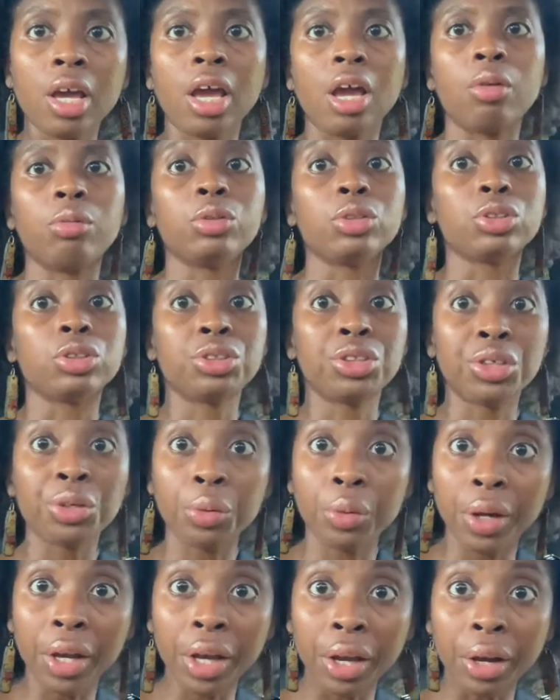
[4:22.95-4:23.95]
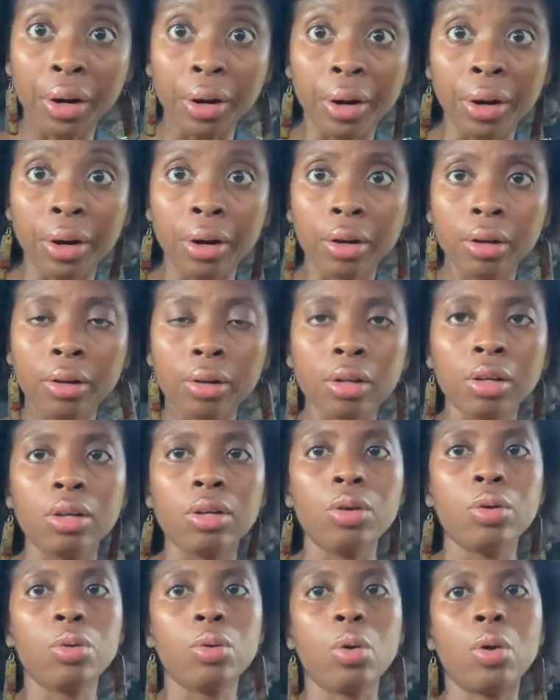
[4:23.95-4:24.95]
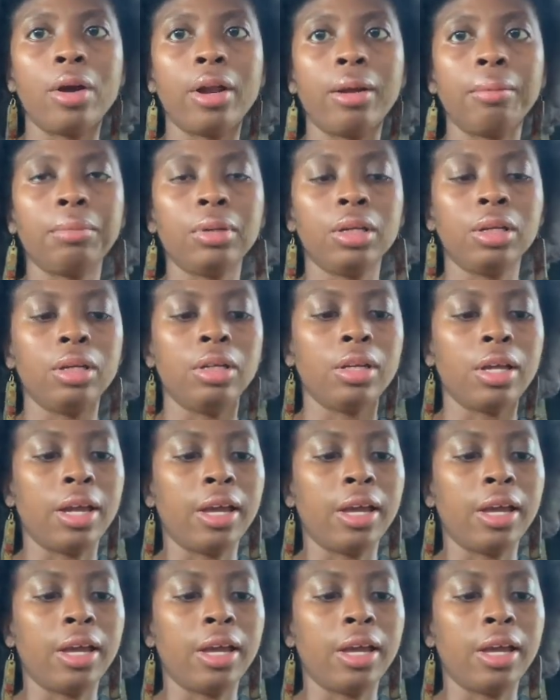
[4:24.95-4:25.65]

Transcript: and we're still here, you know what I mean?